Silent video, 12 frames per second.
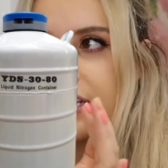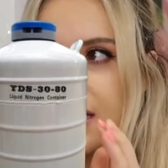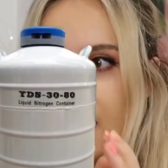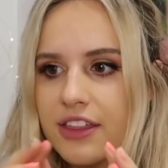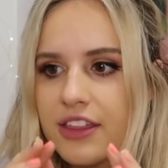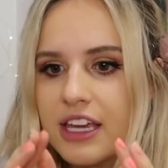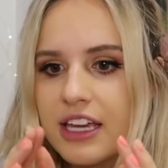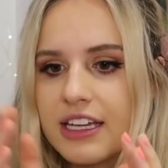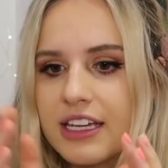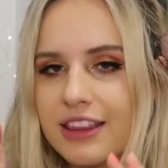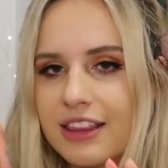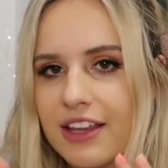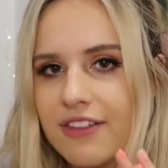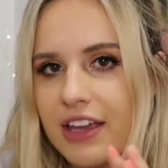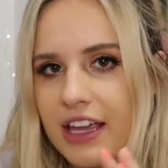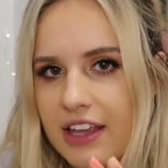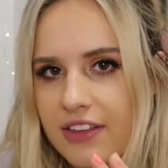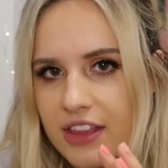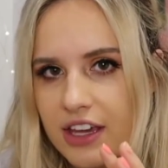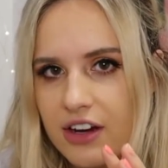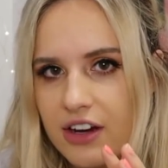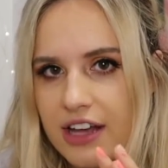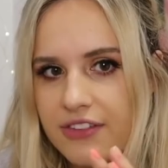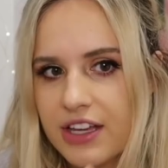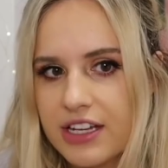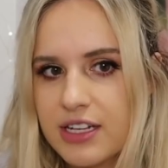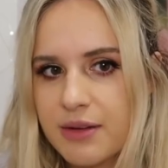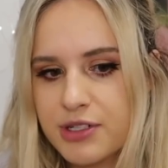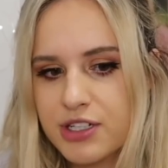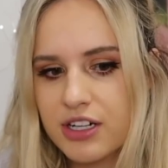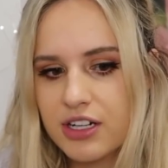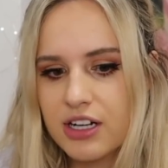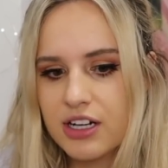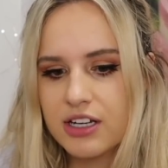nothing can live in there at that temperature.